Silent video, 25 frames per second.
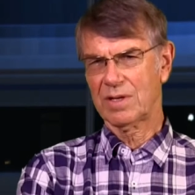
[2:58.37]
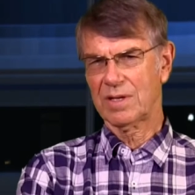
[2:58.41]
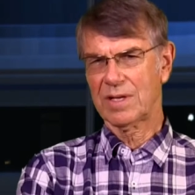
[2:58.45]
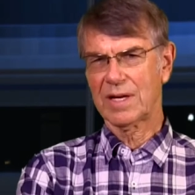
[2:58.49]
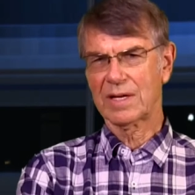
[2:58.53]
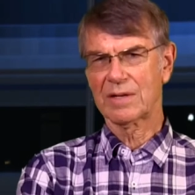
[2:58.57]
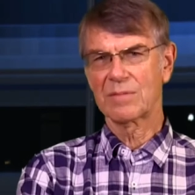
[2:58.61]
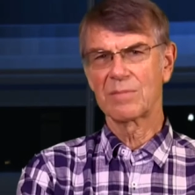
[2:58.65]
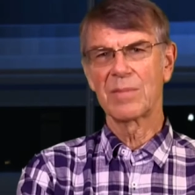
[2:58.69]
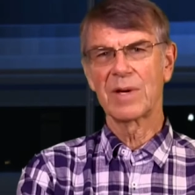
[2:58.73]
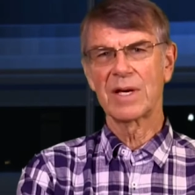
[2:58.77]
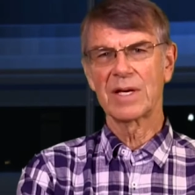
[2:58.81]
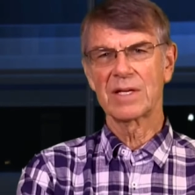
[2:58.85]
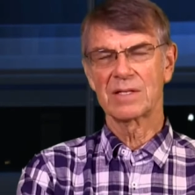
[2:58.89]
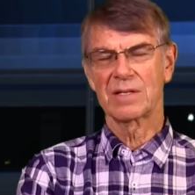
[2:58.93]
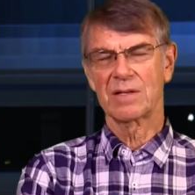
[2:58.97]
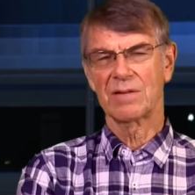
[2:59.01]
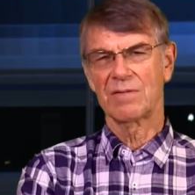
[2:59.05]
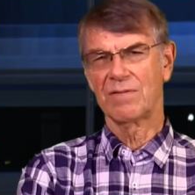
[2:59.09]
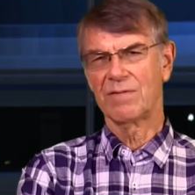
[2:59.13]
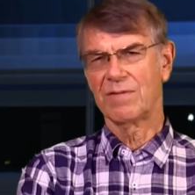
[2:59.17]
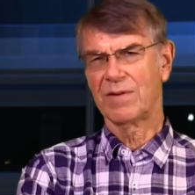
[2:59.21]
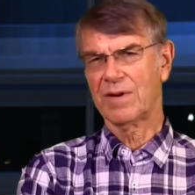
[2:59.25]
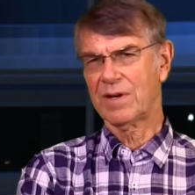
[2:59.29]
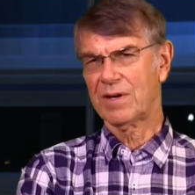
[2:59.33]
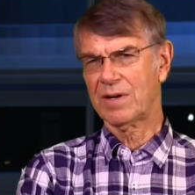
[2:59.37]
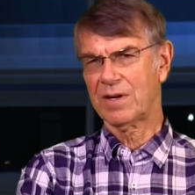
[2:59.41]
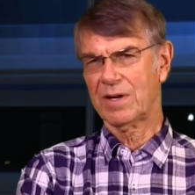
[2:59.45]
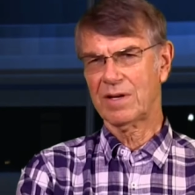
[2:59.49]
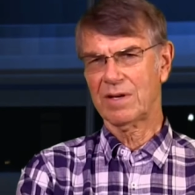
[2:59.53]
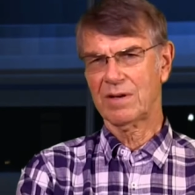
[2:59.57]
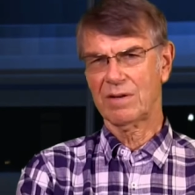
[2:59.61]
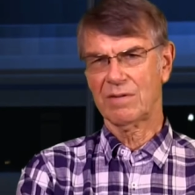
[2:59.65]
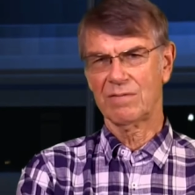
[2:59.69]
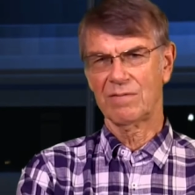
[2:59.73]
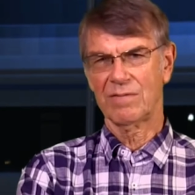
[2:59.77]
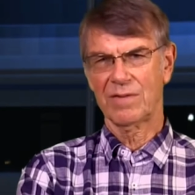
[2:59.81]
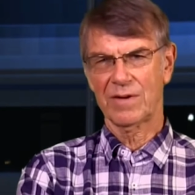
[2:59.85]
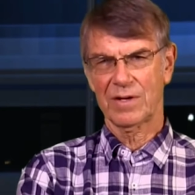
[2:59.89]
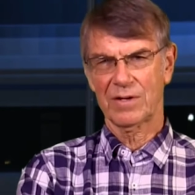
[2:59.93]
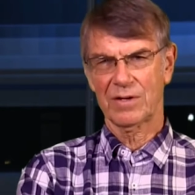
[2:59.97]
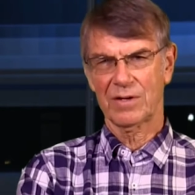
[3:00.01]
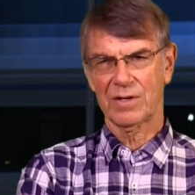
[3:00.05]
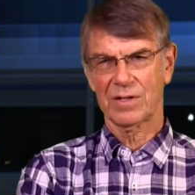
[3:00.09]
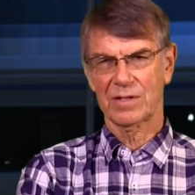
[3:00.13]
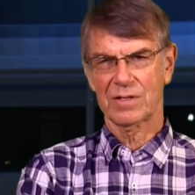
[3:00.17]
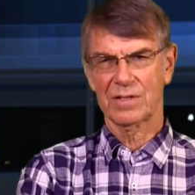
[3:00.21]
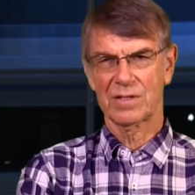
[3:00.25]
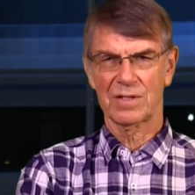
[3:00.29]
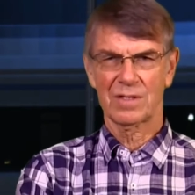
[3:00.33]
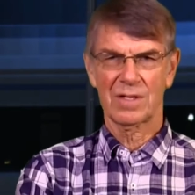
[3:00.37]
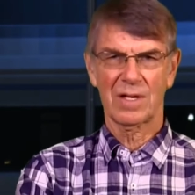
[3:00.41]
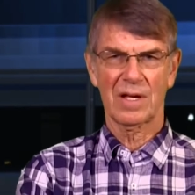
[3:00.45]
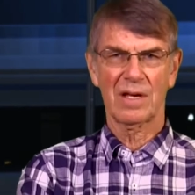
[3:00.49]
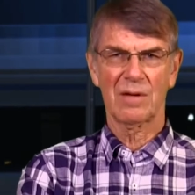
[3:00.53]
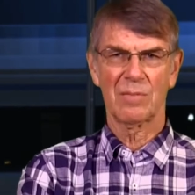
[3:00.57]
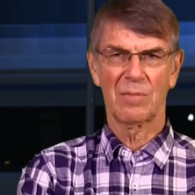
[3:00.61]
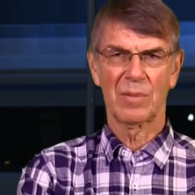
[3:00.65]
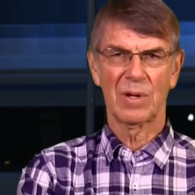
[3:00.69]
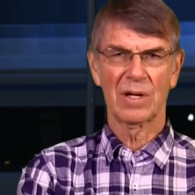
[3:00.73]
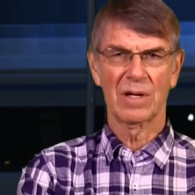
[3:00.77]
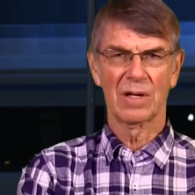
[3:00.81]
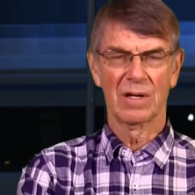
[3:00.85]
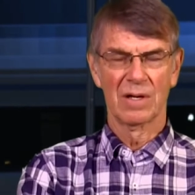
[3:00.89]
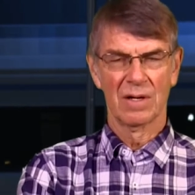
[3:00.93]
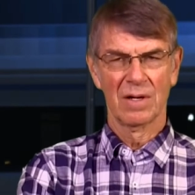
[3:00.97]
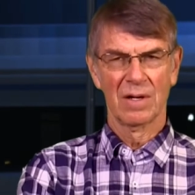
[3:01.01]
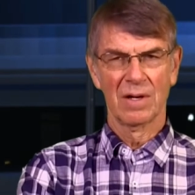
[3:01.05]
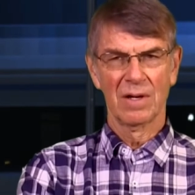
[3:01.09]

that makes it very, very stable.